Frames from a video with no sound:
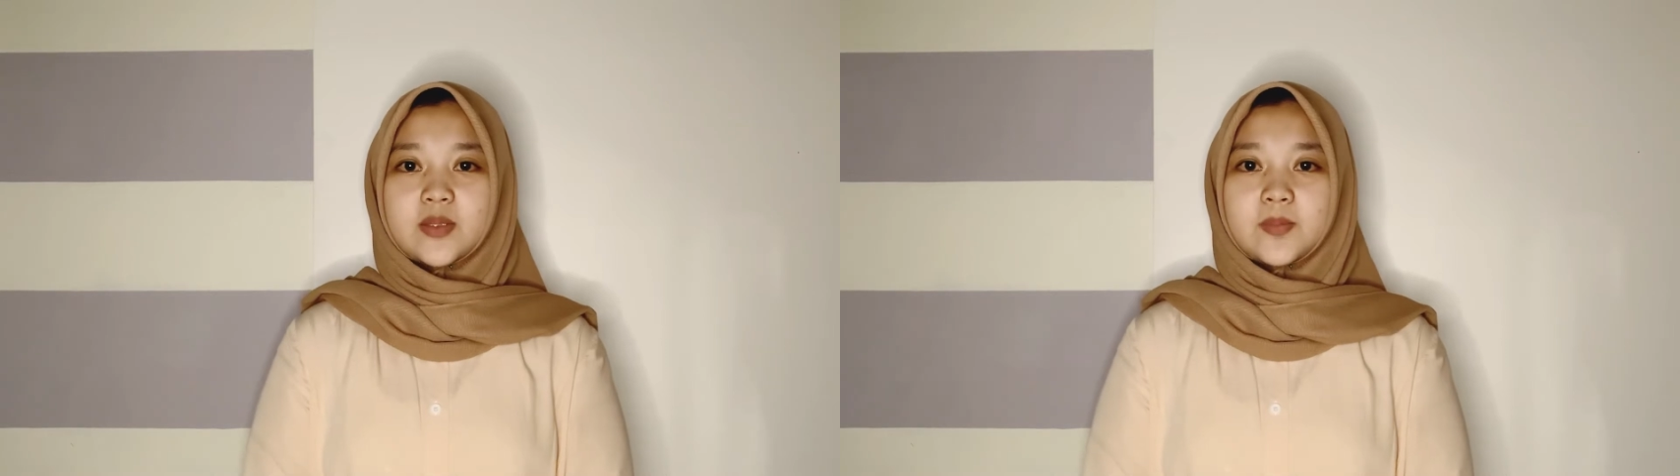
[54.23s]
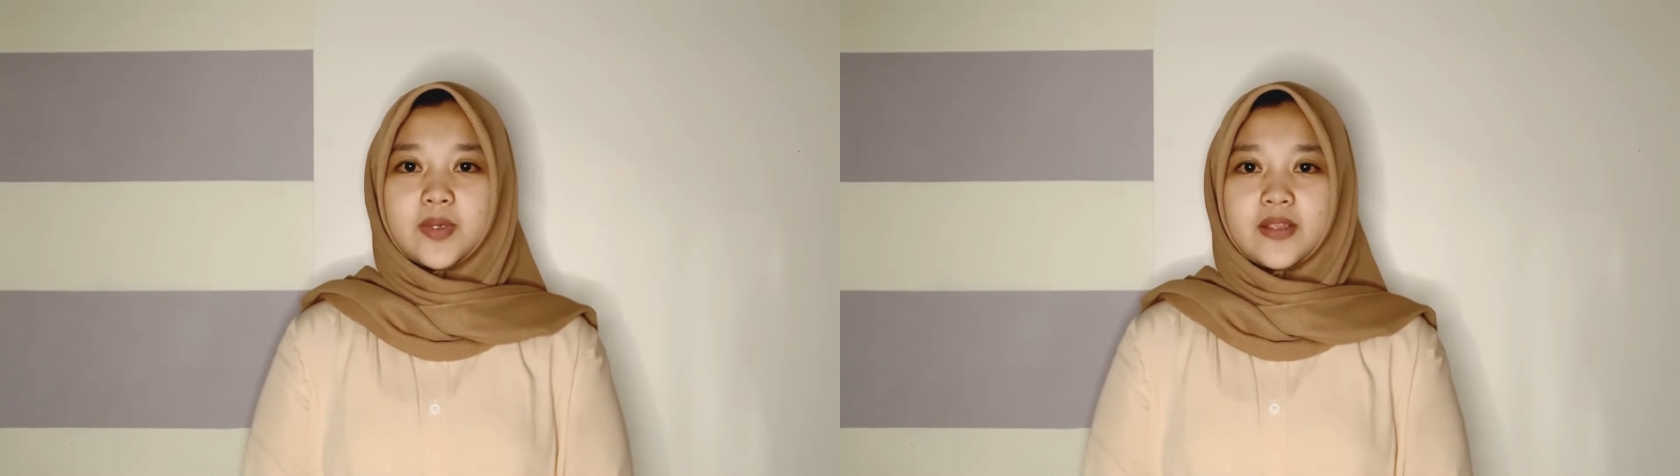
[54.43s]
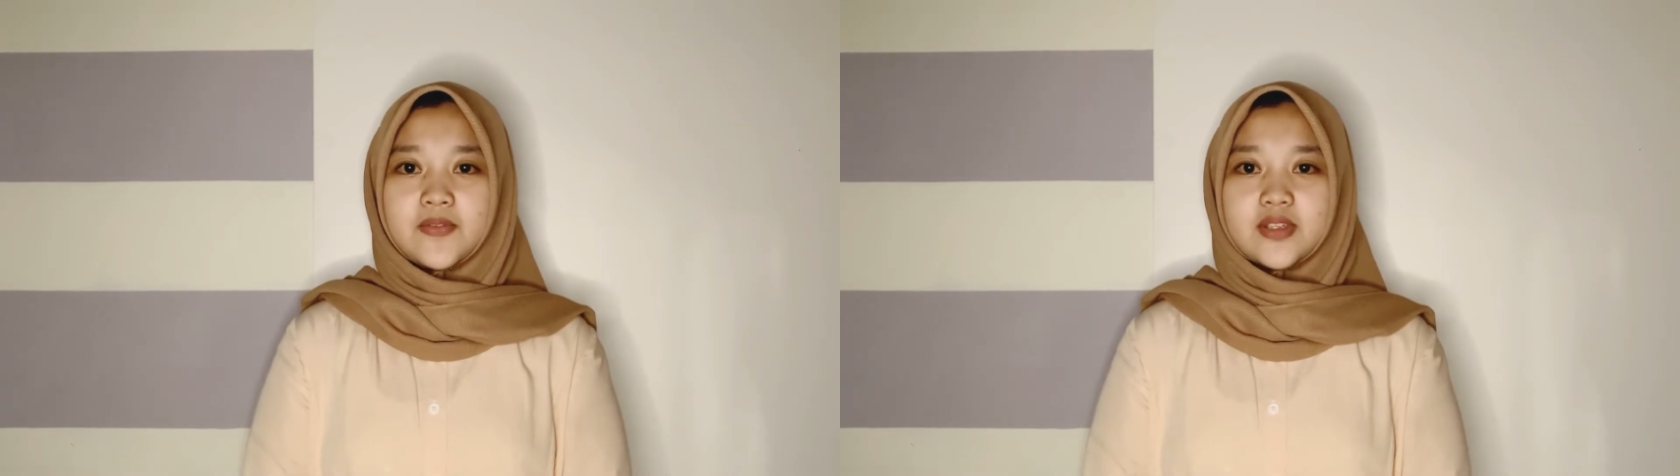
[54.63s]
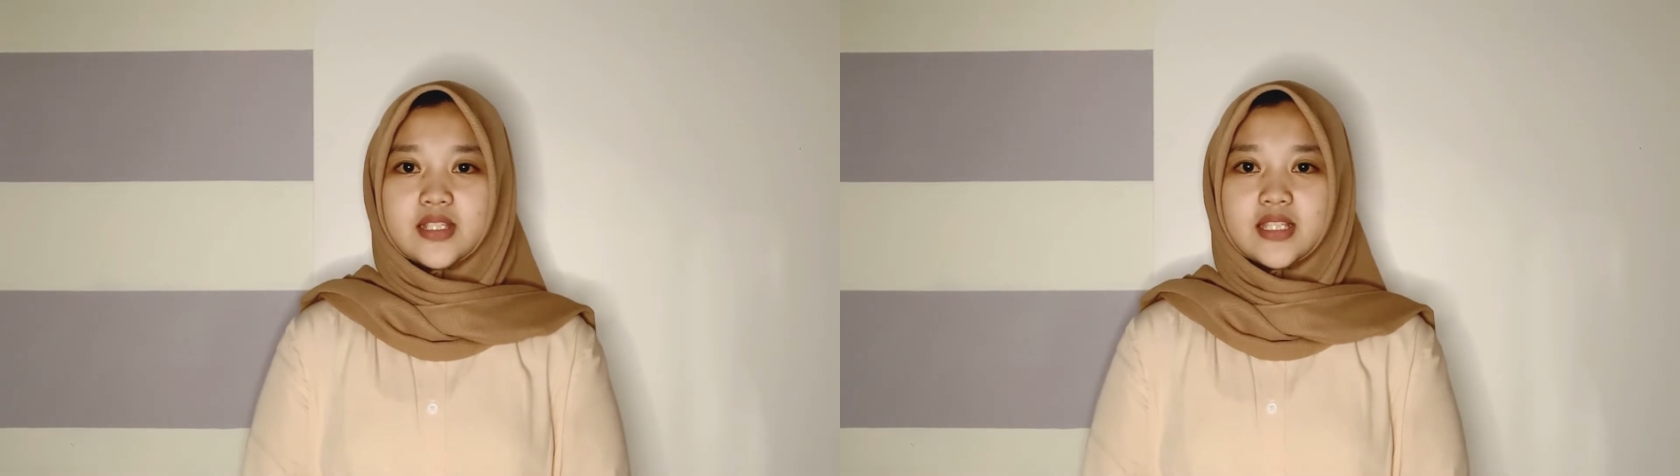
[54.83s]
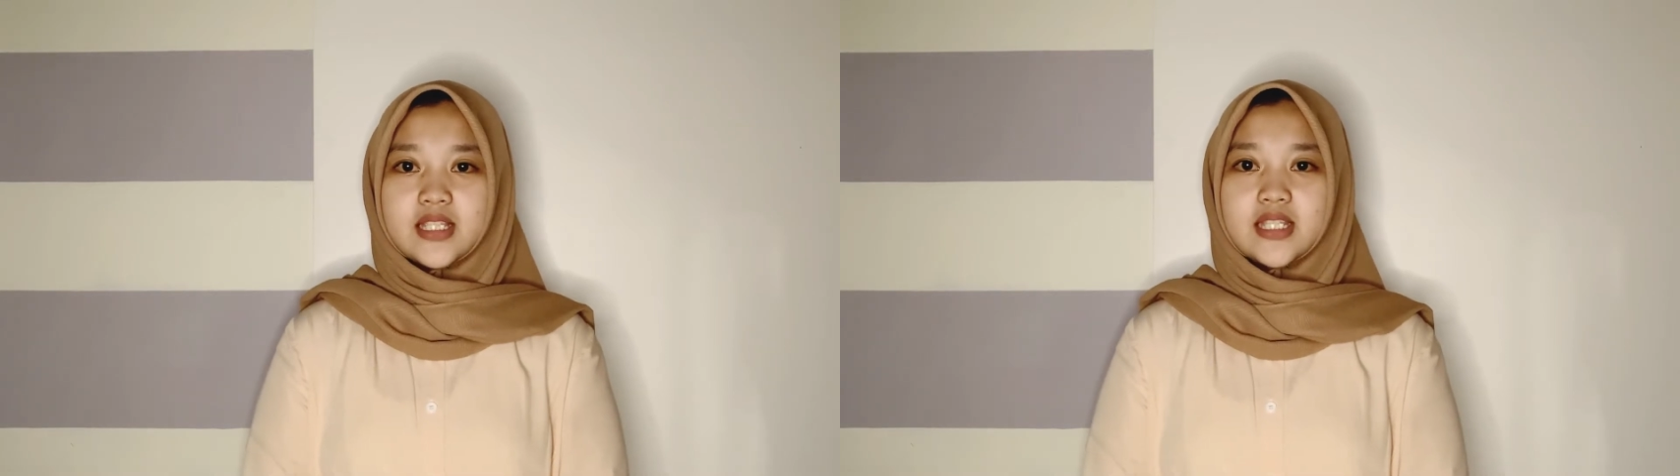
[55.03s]

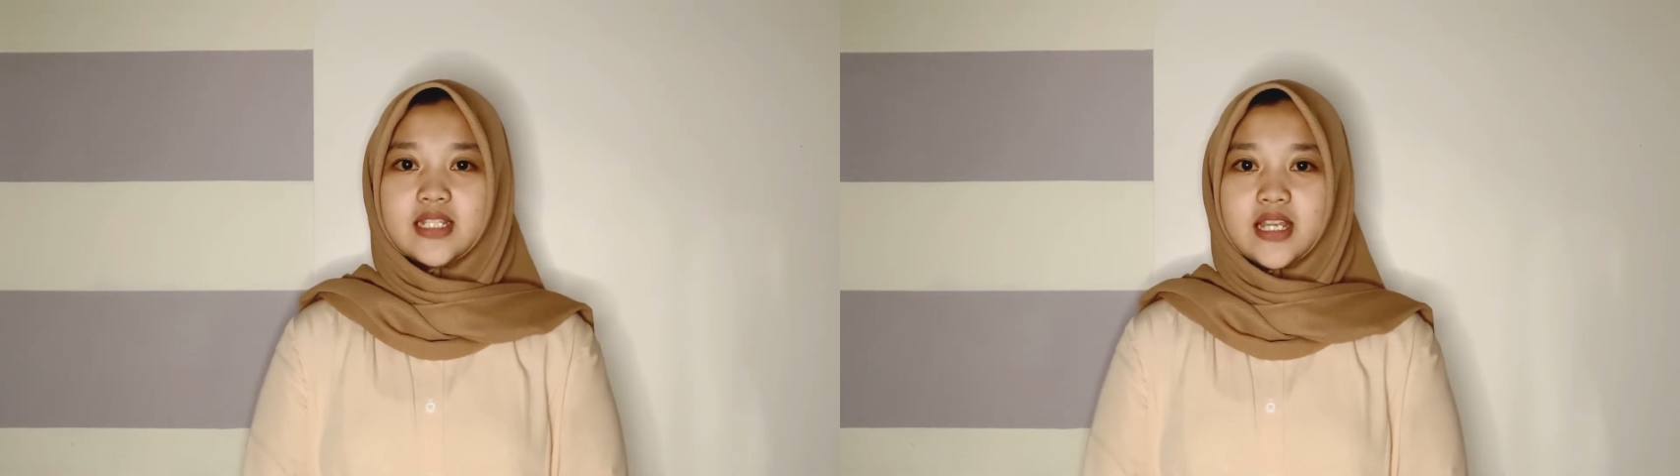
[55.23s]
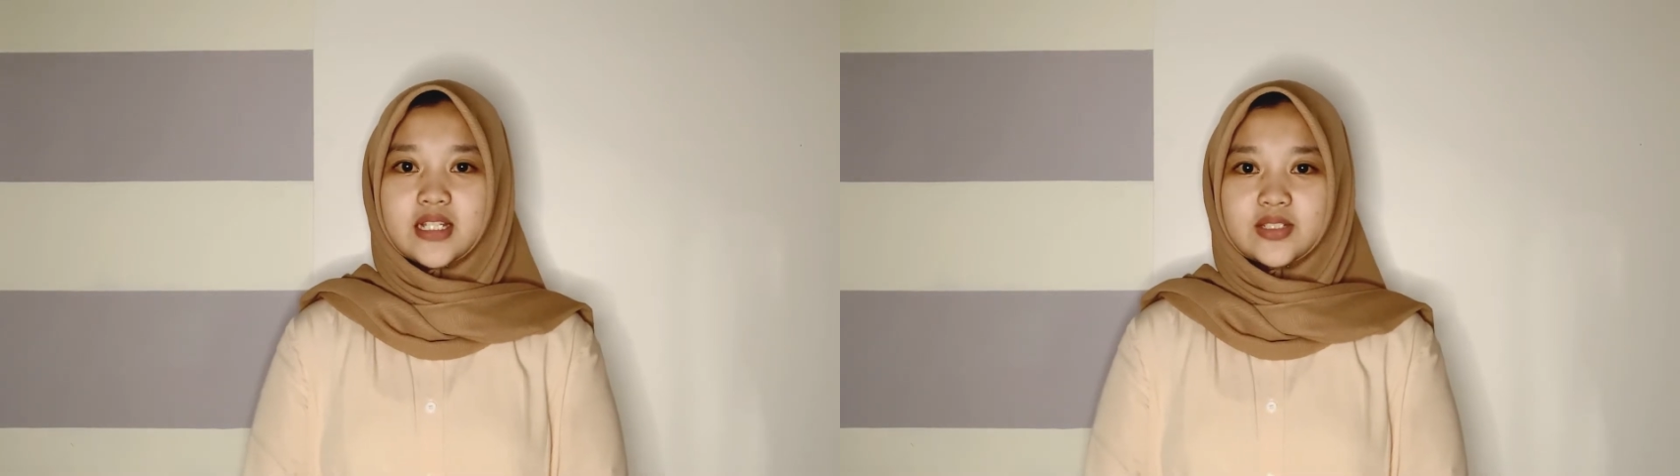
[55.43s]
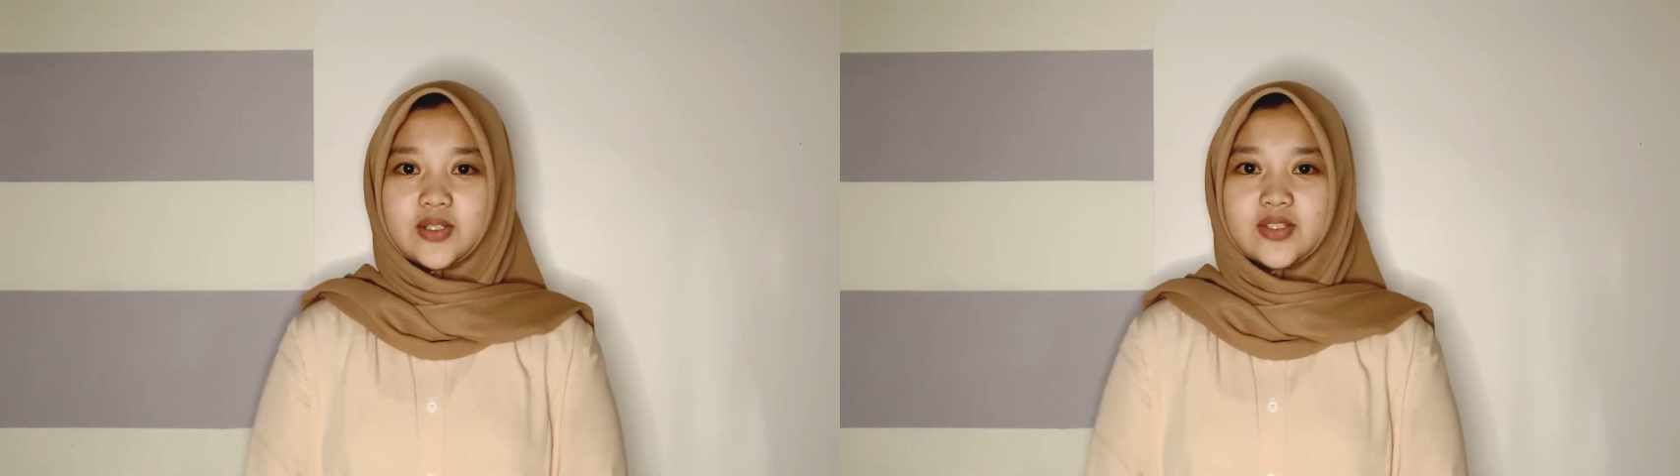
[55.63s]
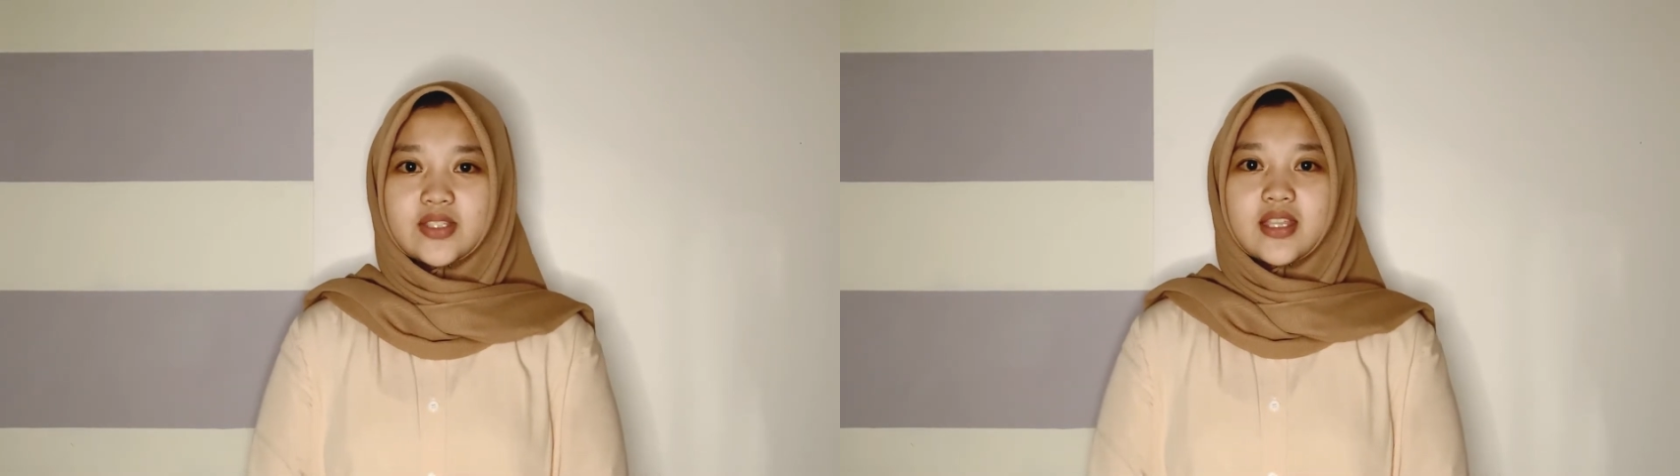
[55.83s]
previously diagnosed